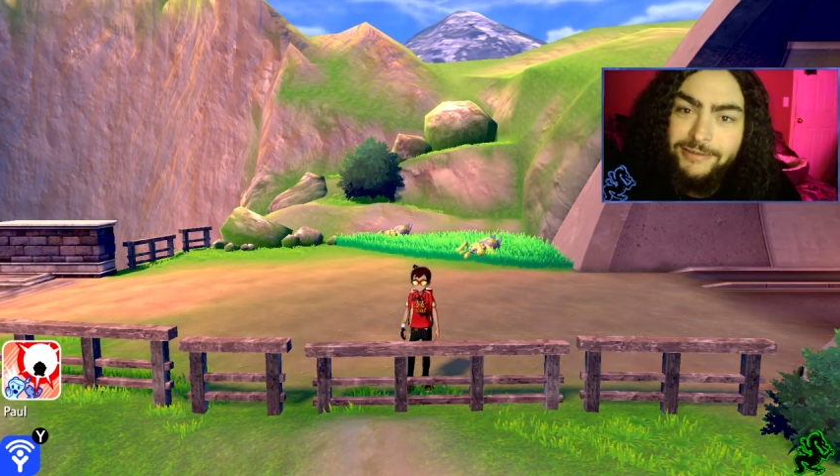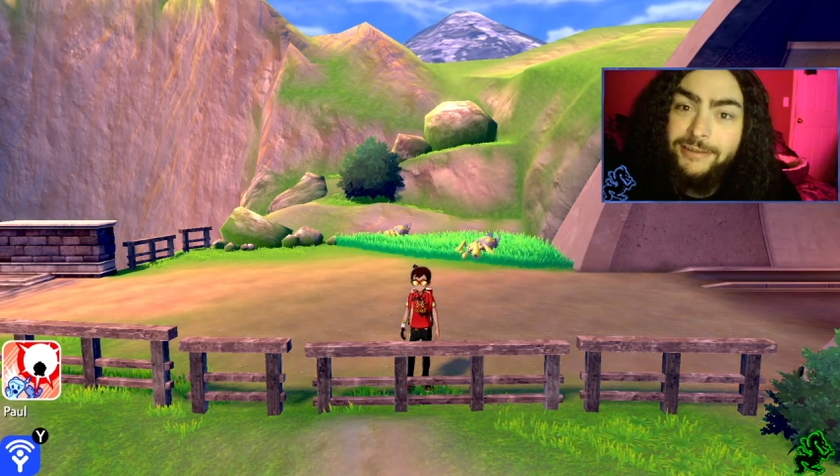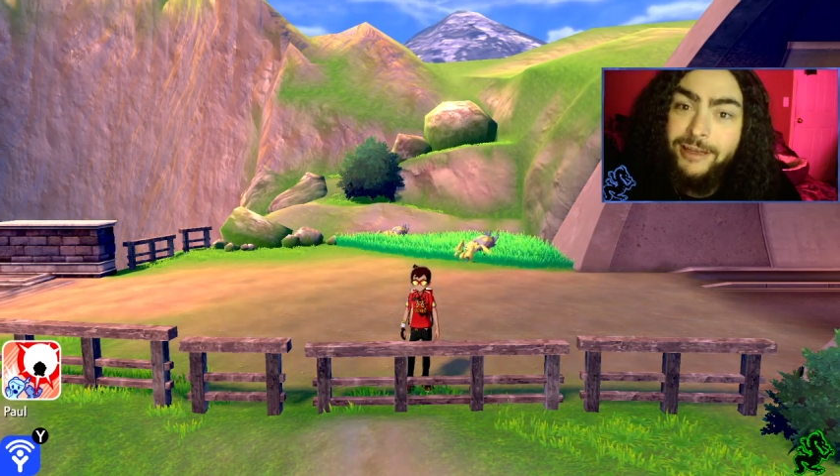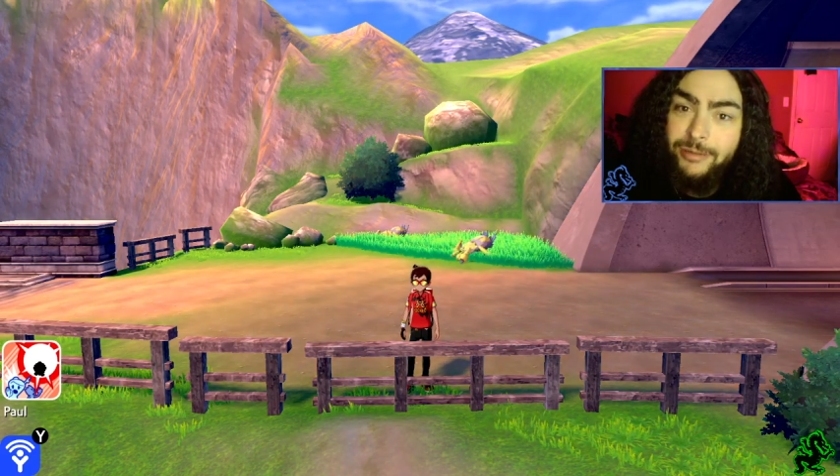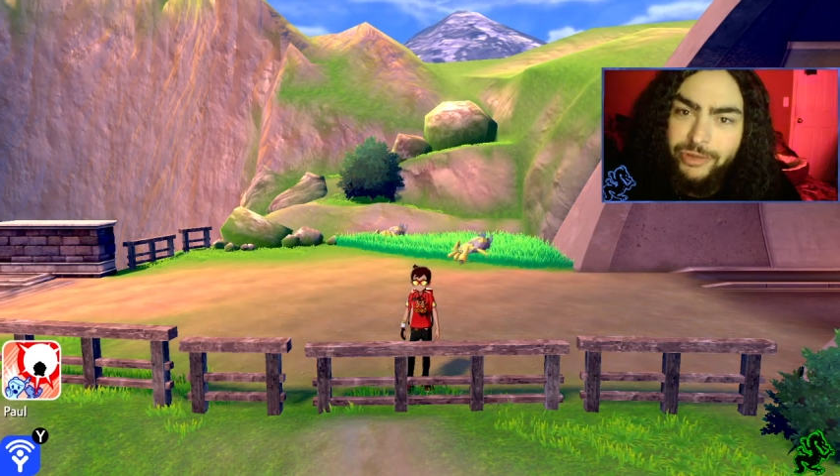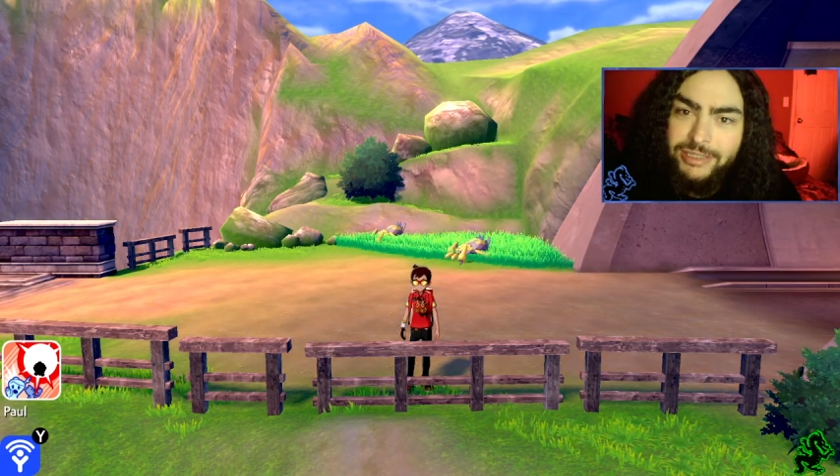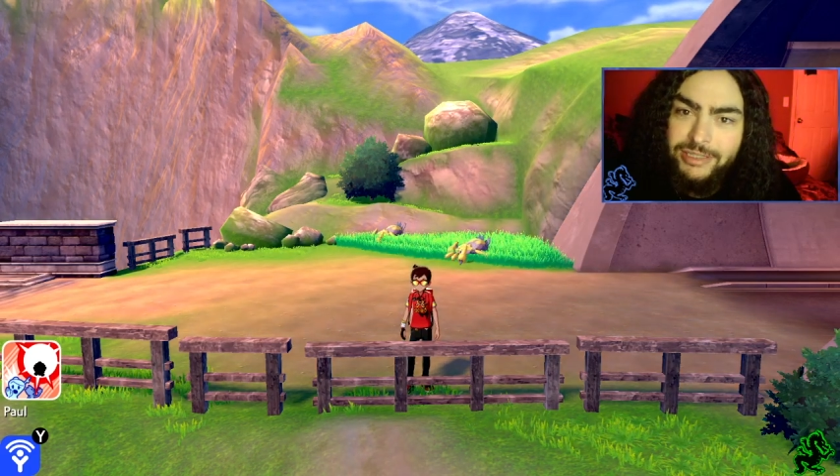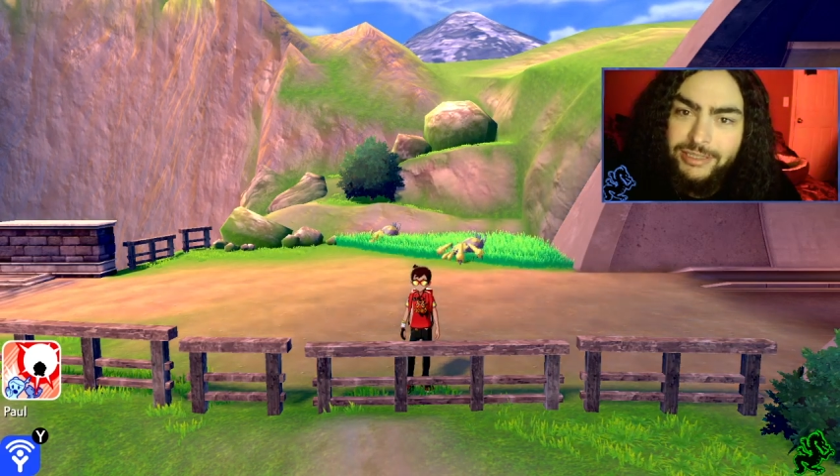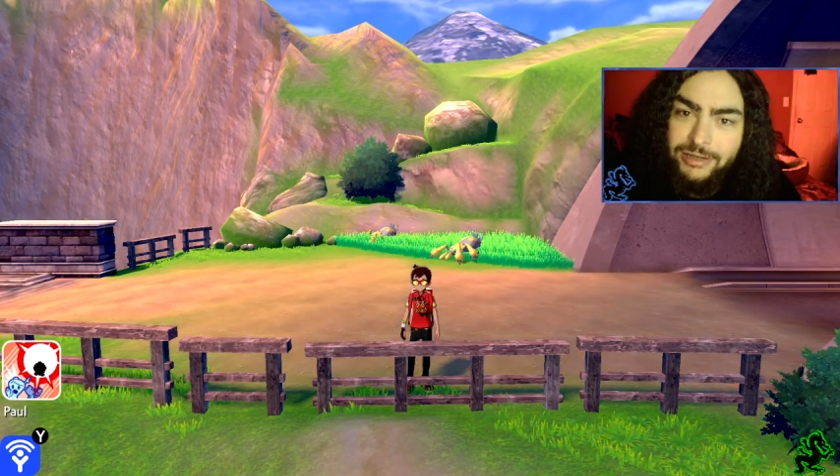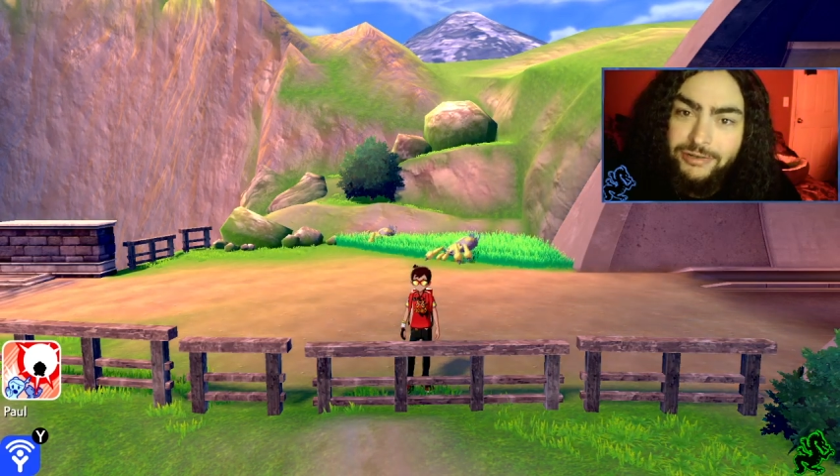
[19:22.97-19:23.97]
God
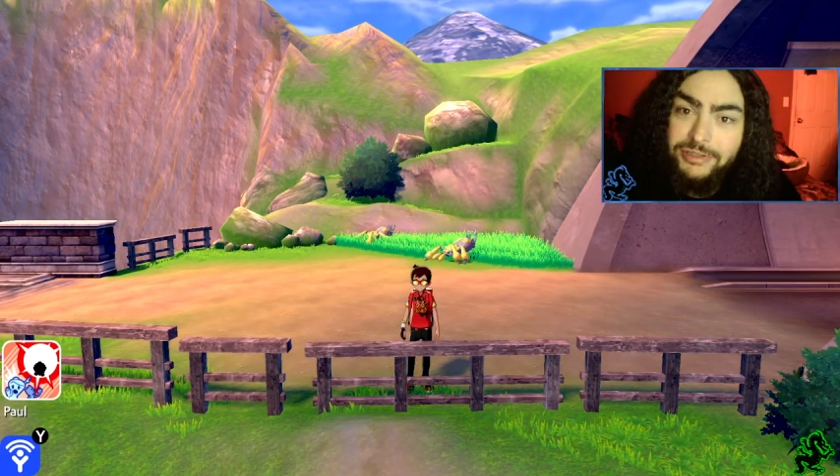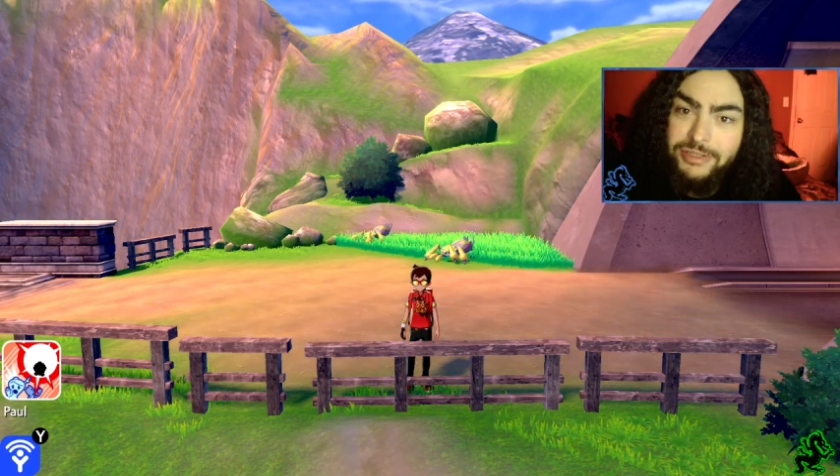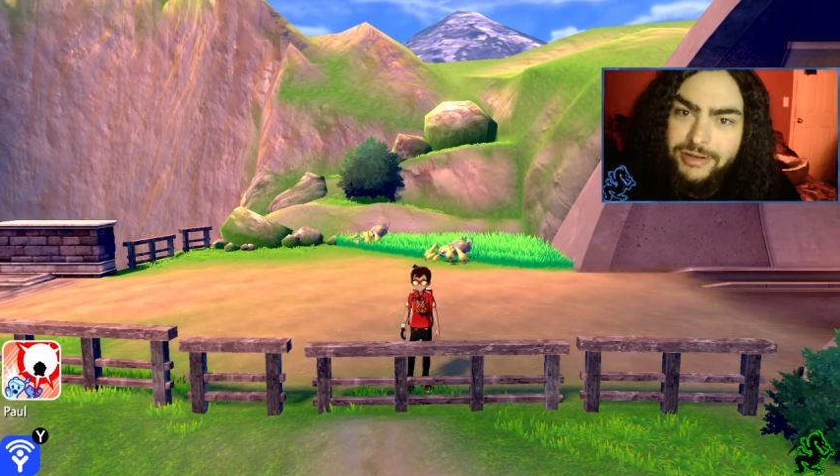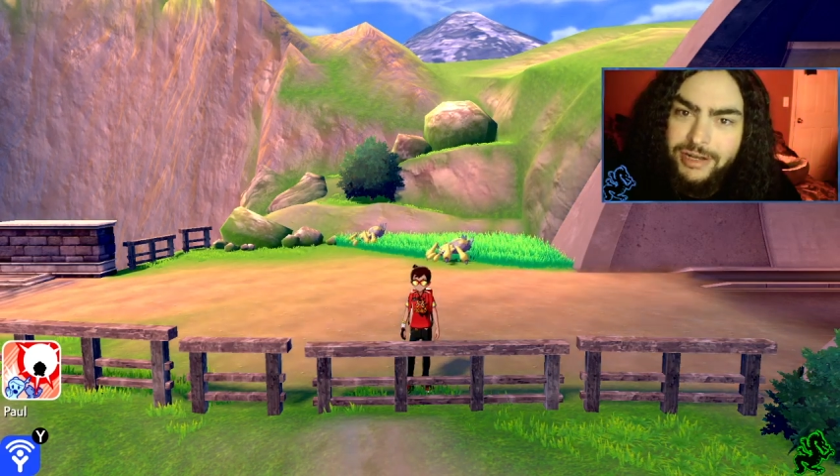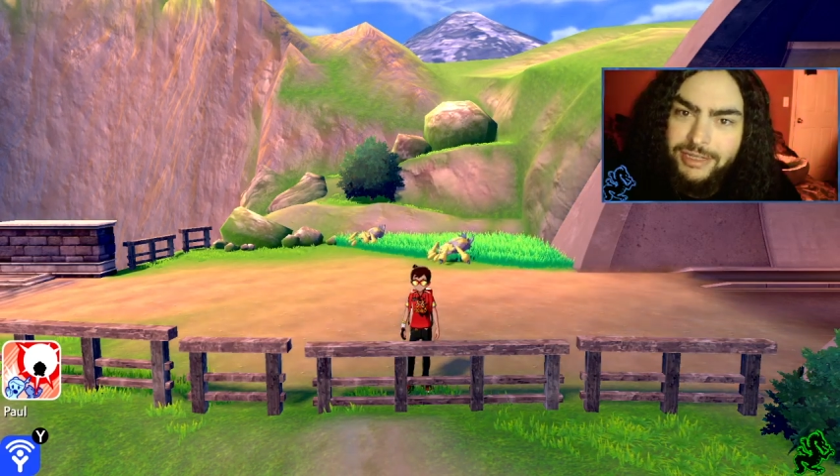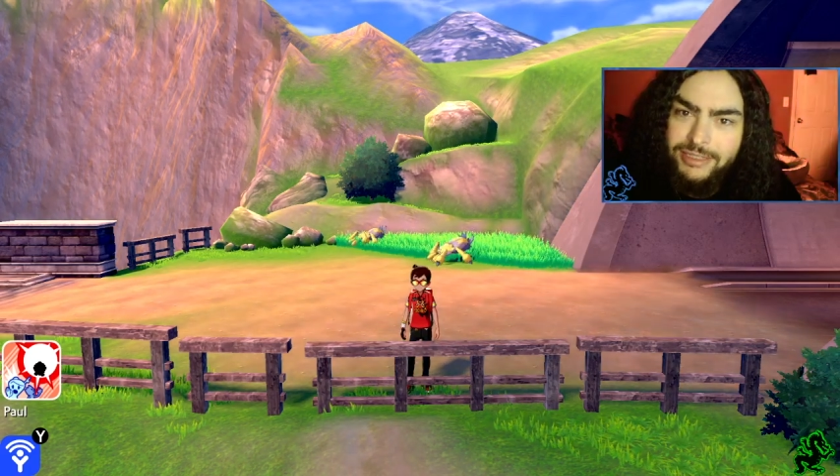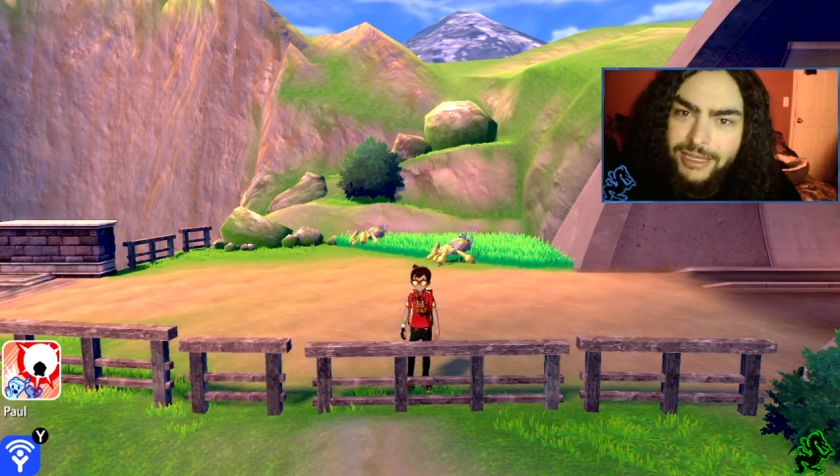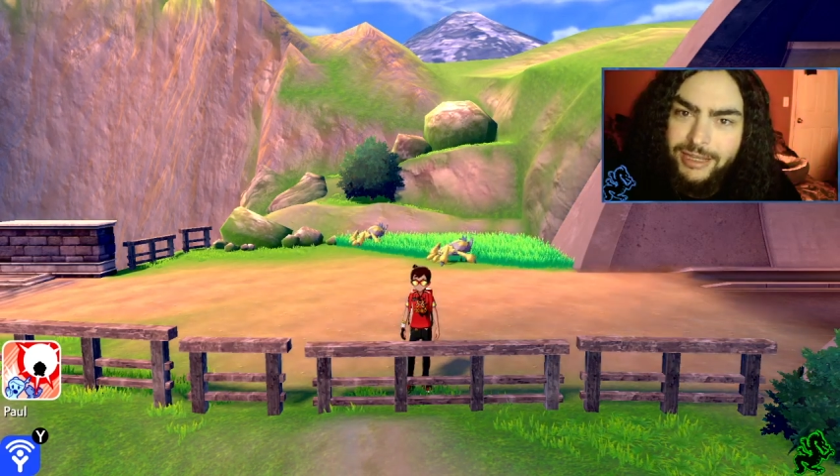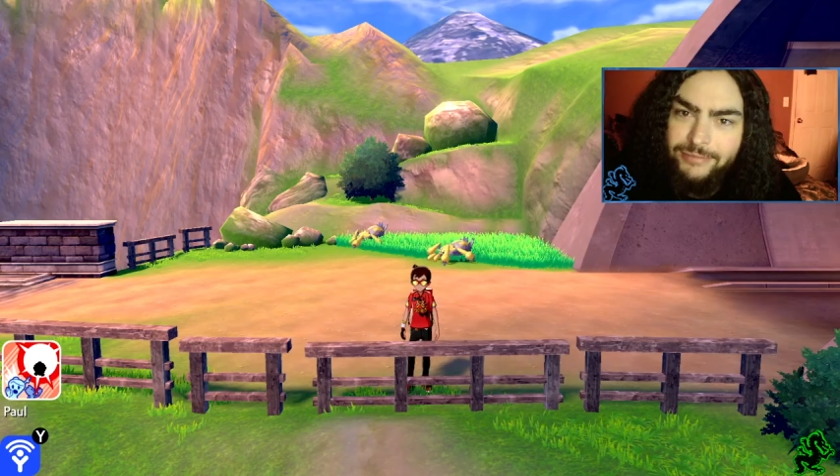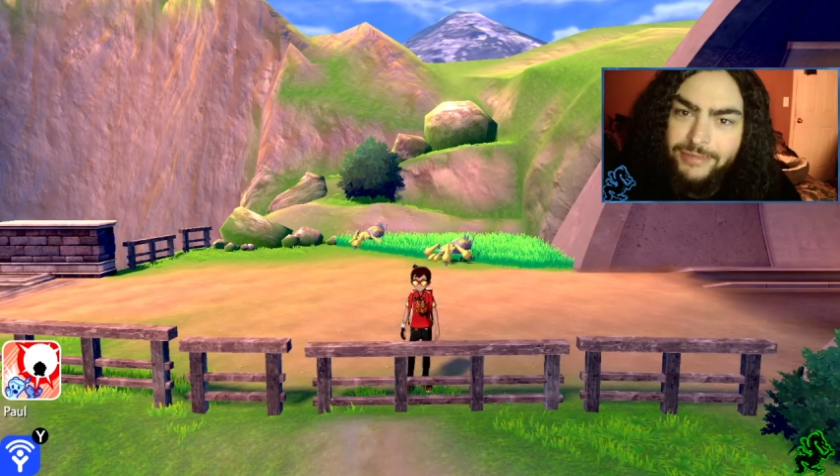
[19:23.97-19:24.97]
bless. I'll see you next time.